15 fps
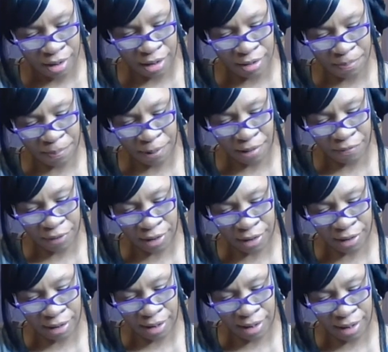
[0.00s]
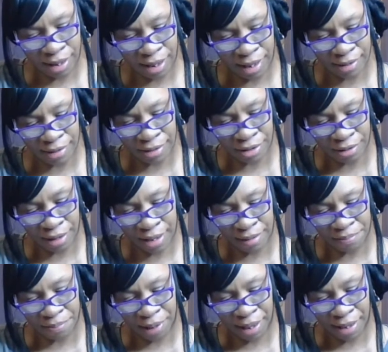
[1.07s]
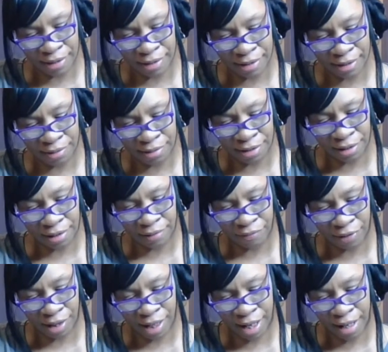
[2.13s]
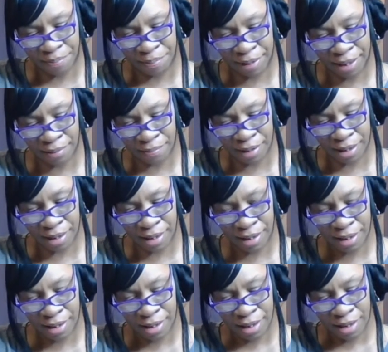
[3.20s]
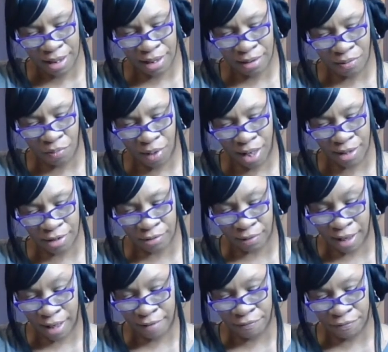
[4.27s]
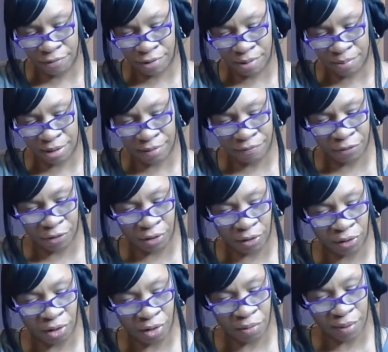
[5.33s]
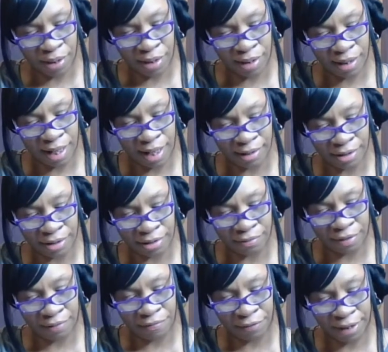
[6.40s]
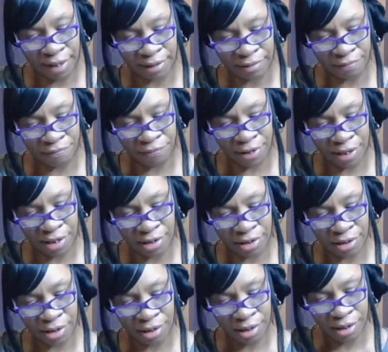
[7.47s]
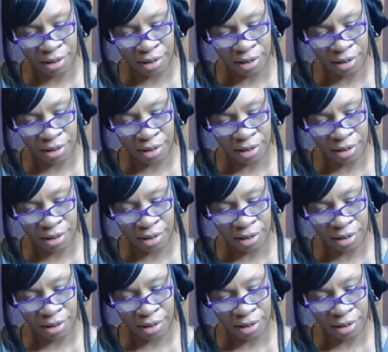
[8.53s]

This perfectly concentrated baked to deliver high pigment and a wet dry formula for glowing extra reflective finish.